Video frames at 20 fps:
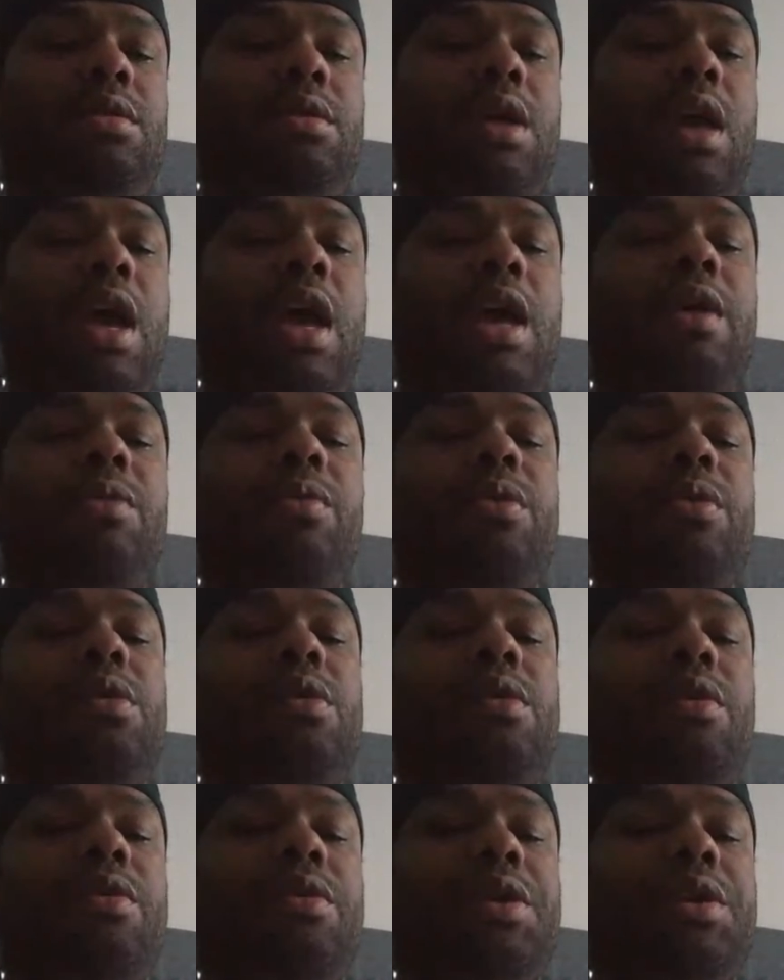Hate will
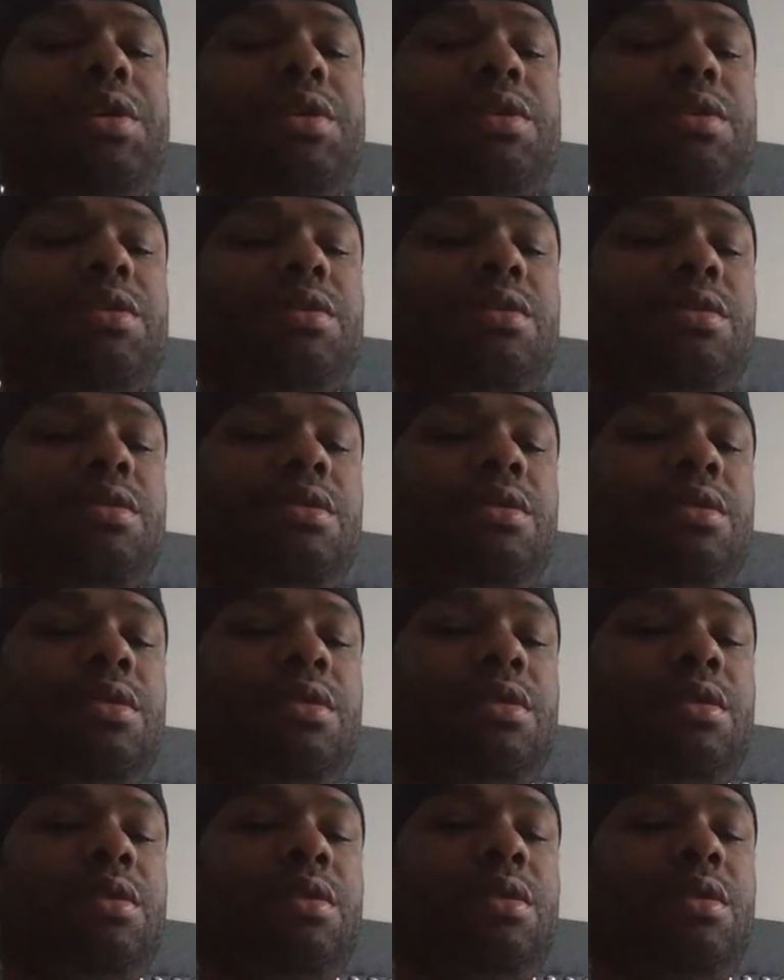increase.
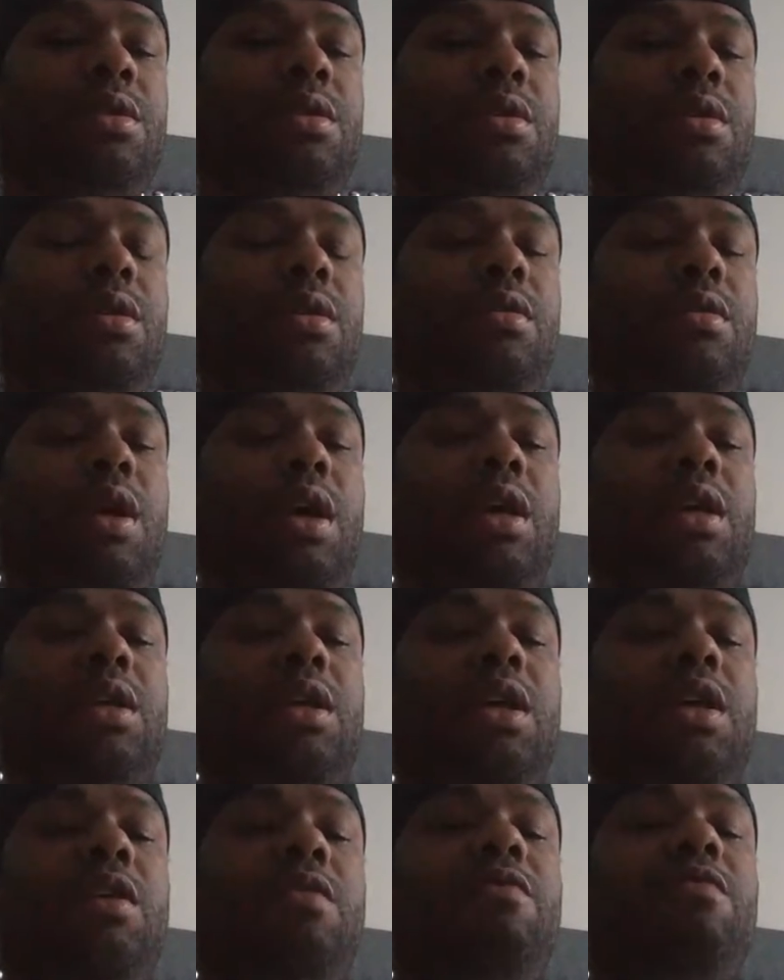Okay, the
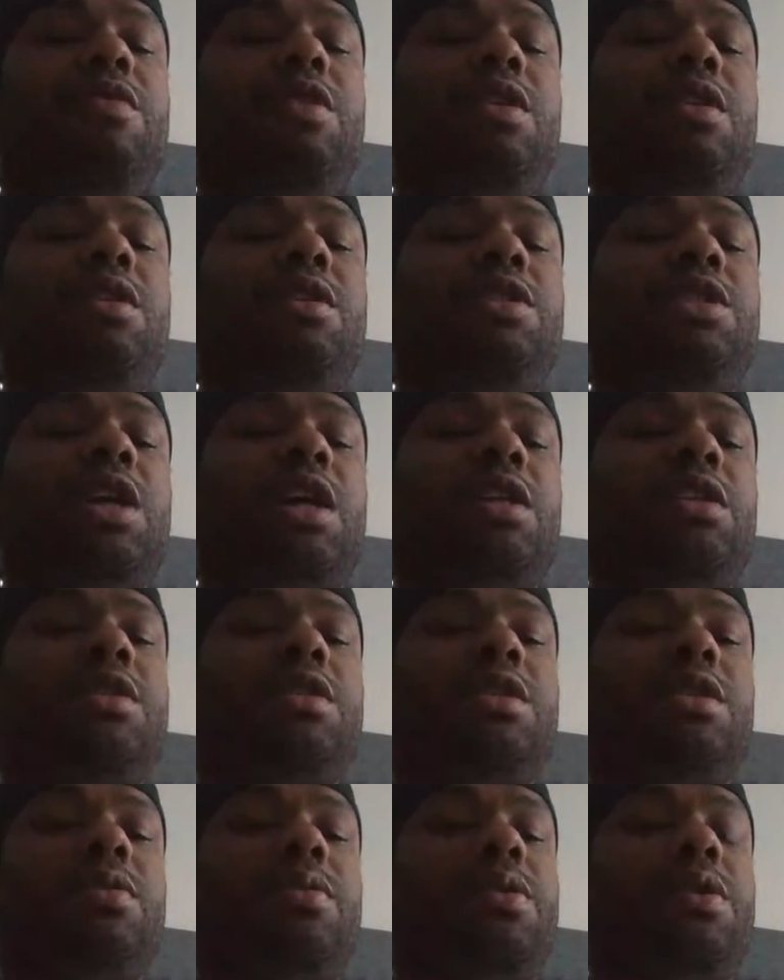envy, the
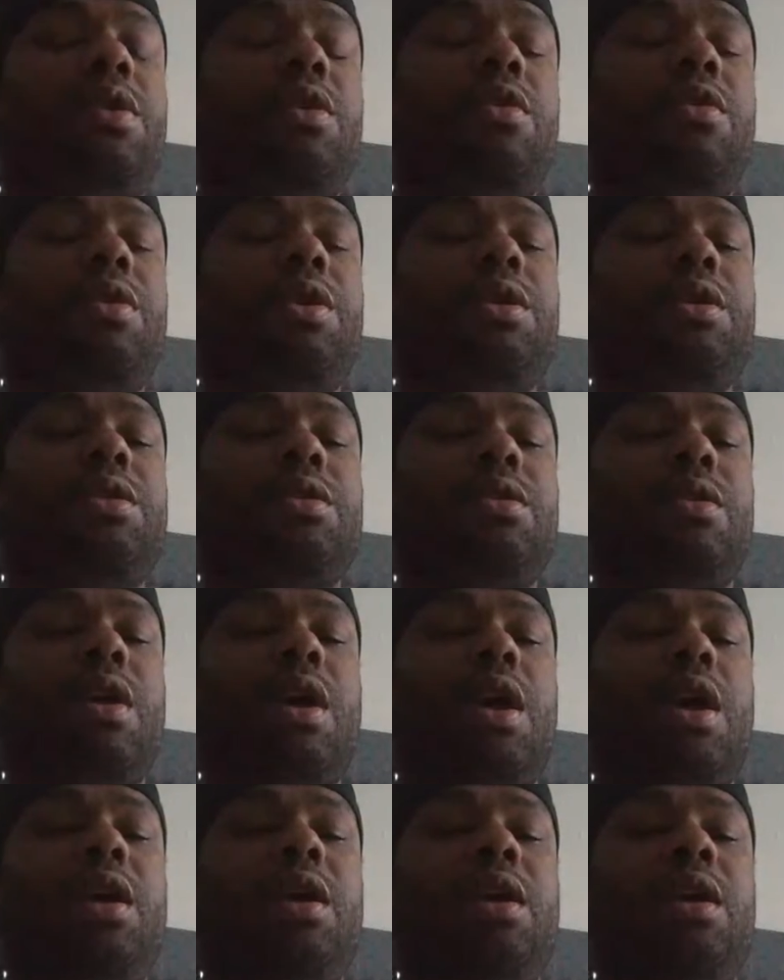jealousy will increase.
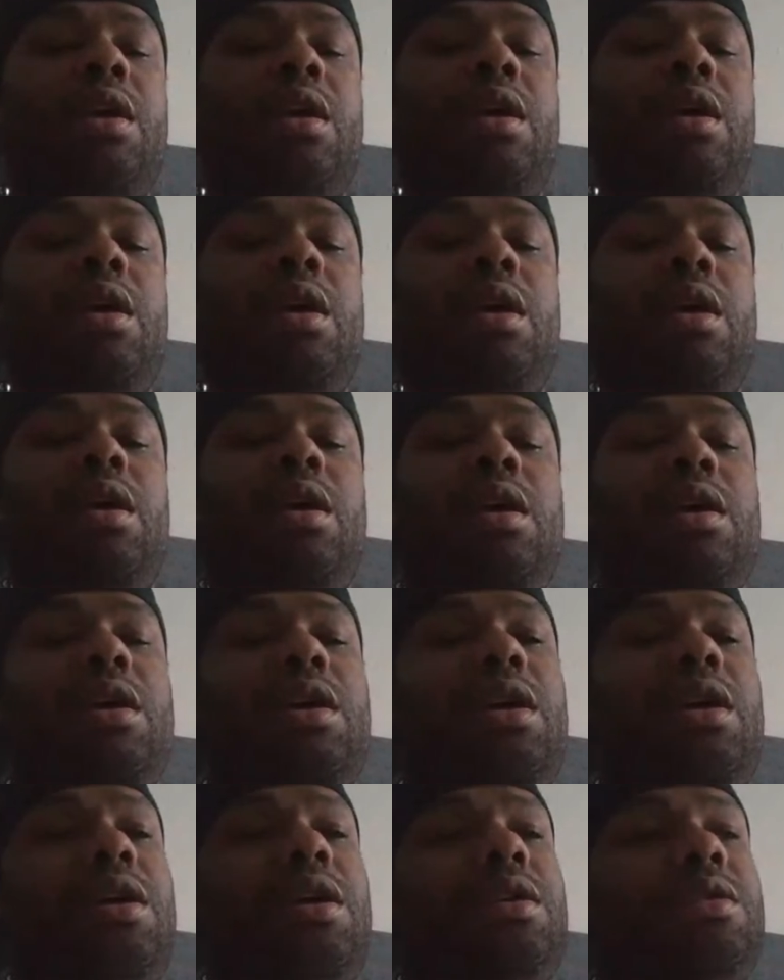Okay,
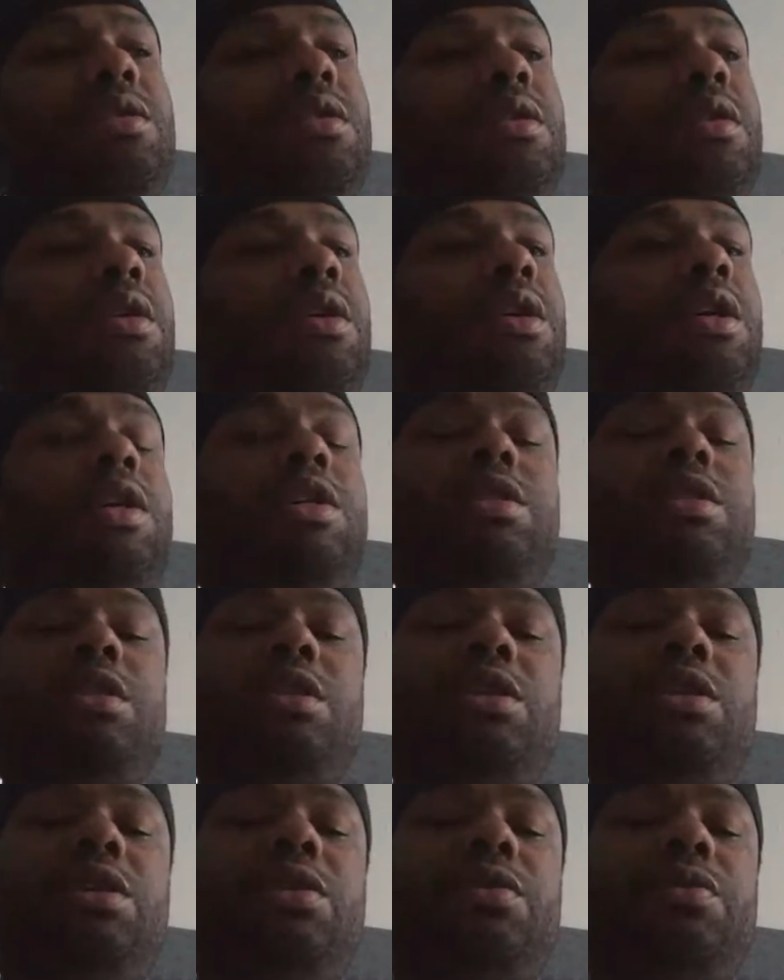because here's the
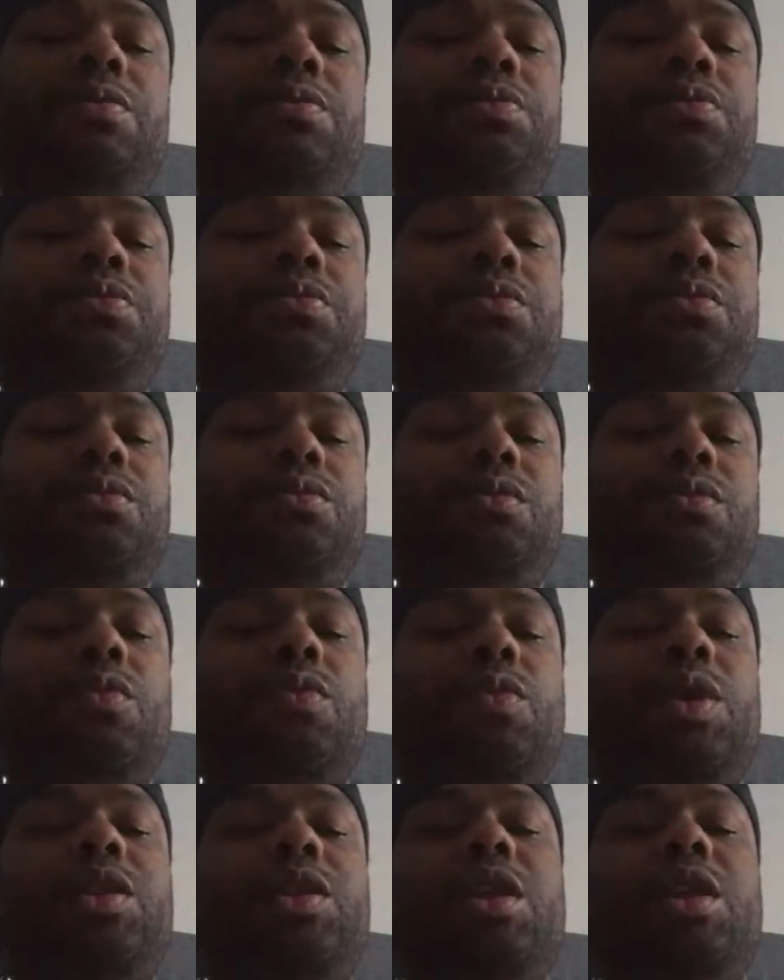deal.
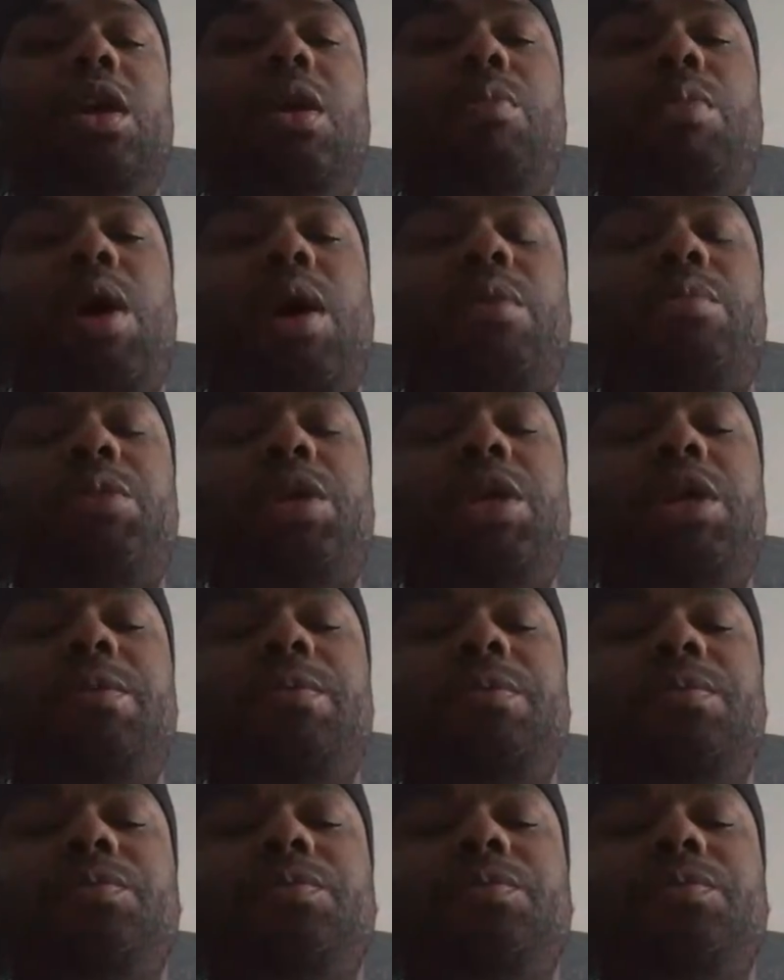One thing about me,